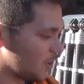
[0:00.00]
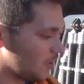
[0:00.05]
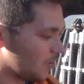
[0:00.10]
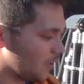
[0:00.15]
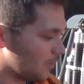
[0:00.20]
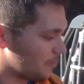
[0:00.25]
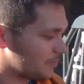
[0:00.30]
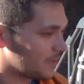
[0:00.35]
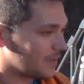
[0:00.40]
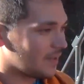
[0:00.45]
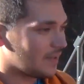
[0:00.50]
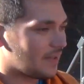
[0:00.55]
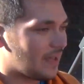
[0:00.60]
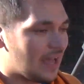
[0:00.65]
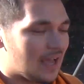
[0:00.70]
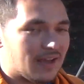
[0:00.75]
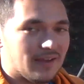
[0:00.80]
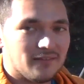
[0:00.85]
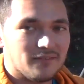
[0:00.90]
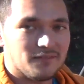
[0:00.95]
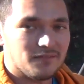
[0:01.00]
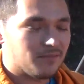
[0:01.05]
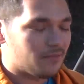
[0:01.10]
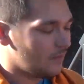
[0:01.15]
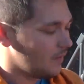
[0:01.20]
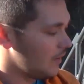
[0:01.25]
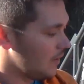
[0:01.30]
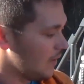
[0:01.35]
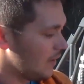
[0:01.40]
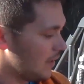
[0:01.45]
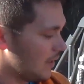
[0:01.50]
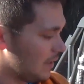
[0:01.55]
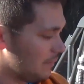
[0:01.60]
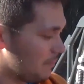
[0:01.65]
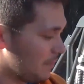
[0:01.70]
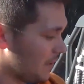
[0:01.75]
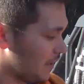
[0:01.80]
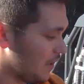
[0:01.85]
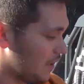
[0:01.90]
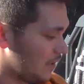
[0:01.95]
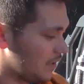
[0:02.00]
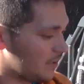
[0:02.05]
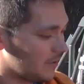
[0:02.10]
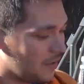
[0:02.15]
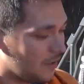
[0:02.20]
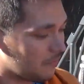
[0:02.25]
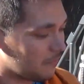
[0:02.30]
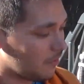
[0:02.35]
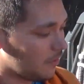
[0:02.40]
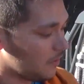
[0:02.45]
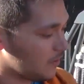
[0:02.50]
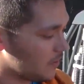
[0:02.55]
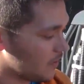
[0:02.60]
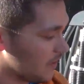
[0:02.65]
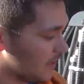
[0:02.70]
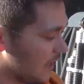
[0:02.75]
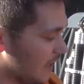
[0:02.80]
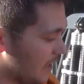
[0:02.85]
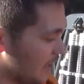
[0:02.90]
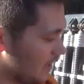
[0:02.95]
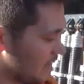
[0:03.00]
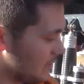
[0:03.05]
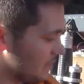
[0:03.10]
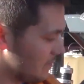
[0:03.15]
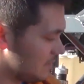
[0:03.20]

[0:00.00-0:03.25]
Hope to have it being a roller again.